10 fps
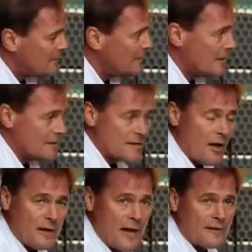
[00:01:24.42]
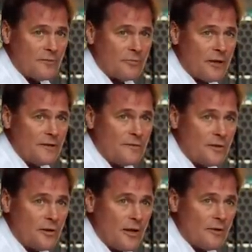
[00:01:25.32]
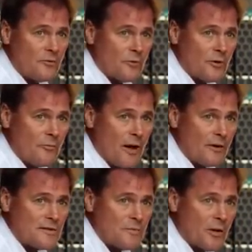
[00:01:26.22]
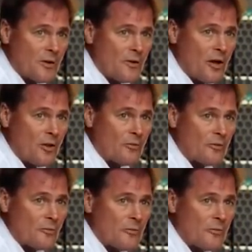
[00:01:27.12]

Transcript: and it's all locked in place. You don't have to worry about it spilling all over the